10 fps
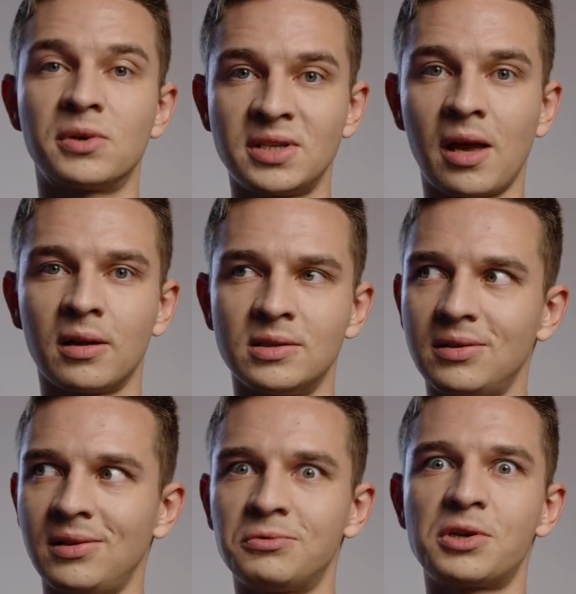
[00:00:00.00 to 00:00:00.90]
per second.
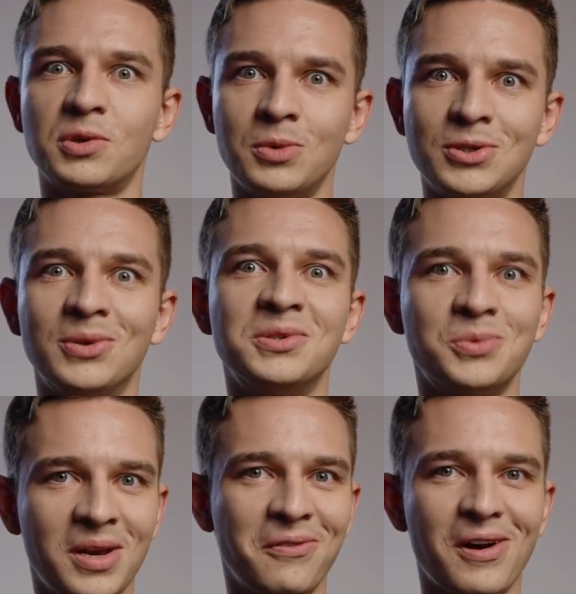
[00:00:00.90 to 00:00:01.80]
In Russia we shoot in
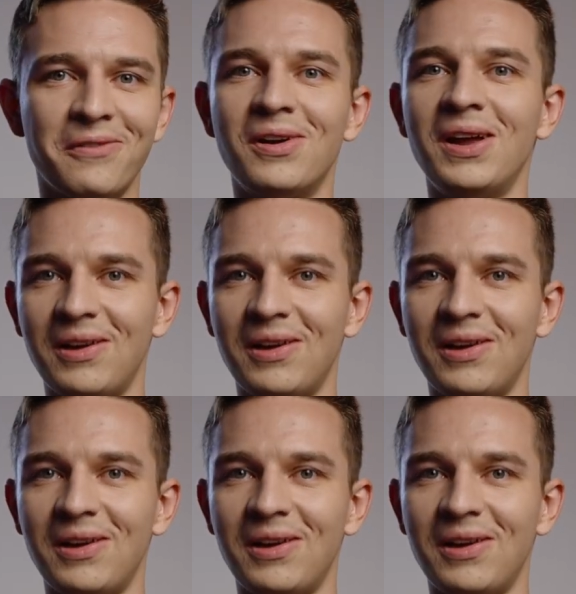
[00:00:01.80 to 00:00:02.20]
25